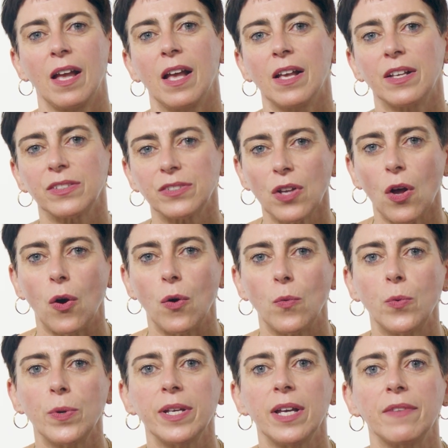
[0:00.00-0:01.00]
So,
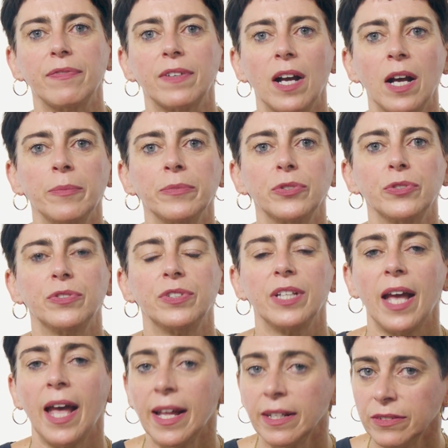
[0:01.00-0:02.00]
we have come to
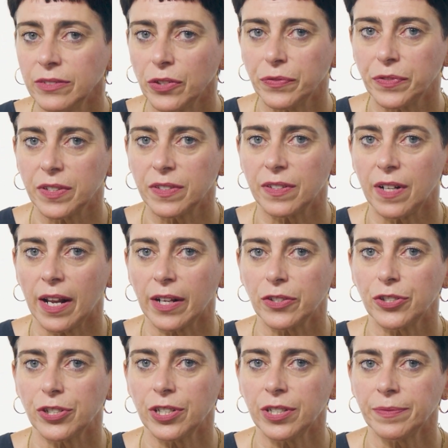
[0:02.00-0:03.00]
the end of this
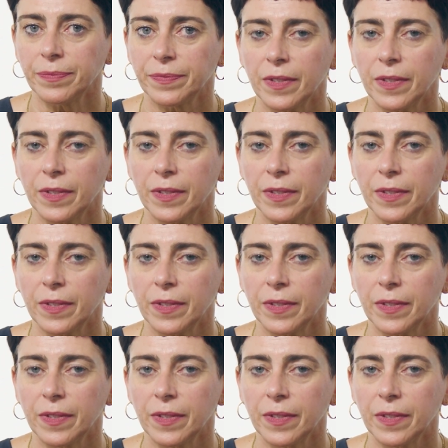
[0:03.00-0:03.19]
lecture.